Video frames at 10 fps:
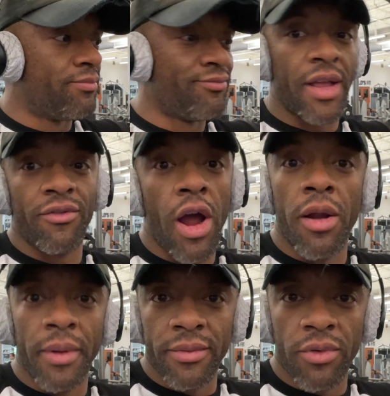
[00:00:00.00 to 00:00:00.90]

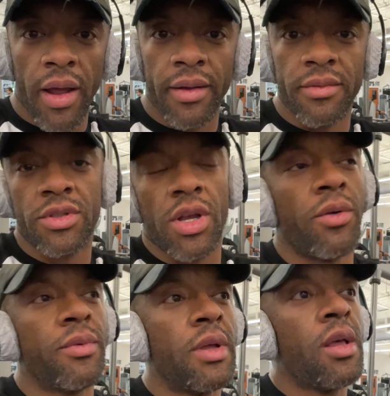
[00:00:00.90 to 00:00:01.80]
environment, right? So
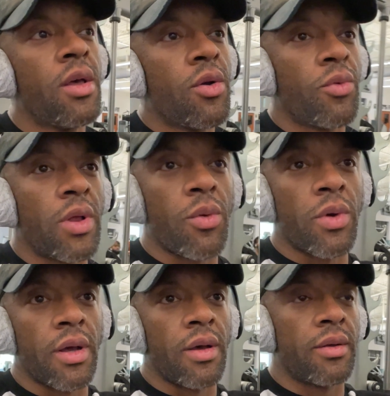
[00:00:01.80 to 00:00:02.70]
really
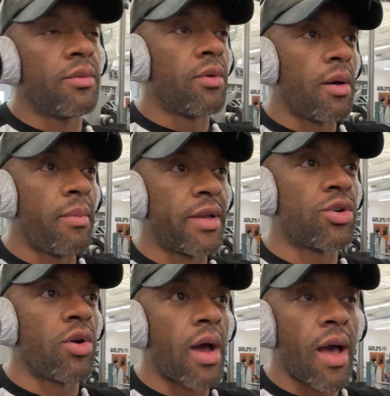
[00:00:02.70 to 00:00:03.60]
want to make
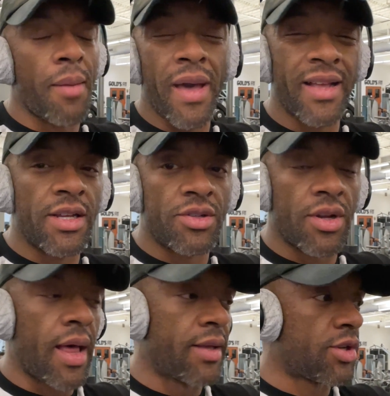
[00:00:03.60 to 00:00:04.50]
sure I pay attention
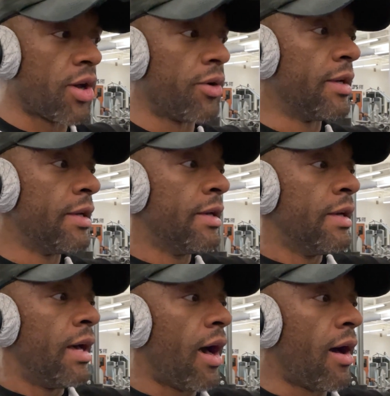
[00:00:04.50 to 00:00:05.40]
to that. So
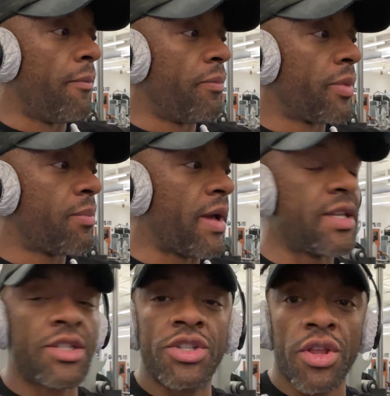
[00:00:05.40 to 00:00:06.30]
pay
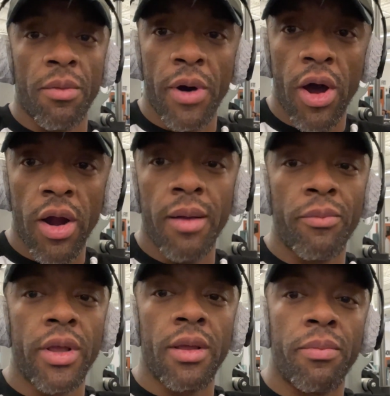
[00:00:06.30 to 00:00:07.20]
attention to the bar. I'm
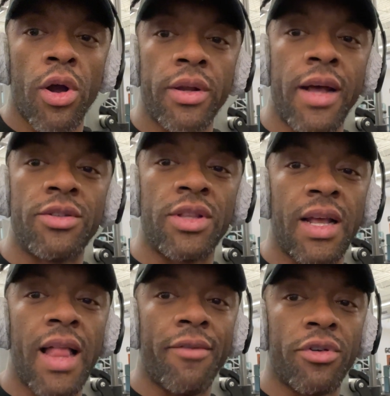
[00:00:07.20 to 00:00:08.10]
bringing the bar down to the
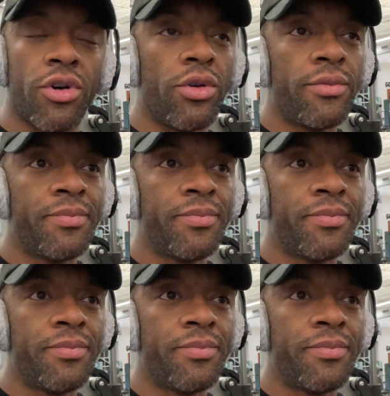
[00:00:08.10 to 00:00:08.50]
clavicle,